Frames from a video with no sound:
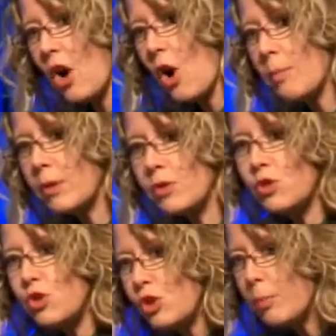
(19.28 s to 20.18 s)

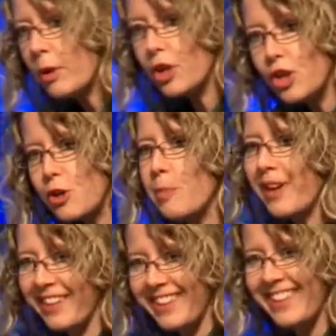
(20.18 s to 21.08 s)
almost
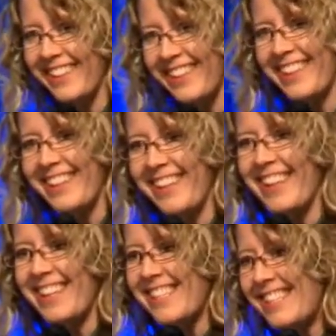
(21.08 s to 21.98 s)

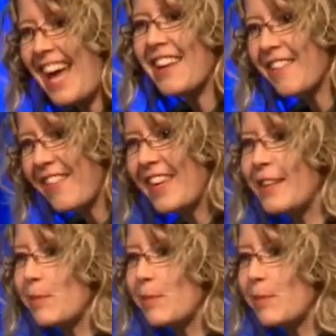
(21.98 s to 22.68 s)
superhuman set of things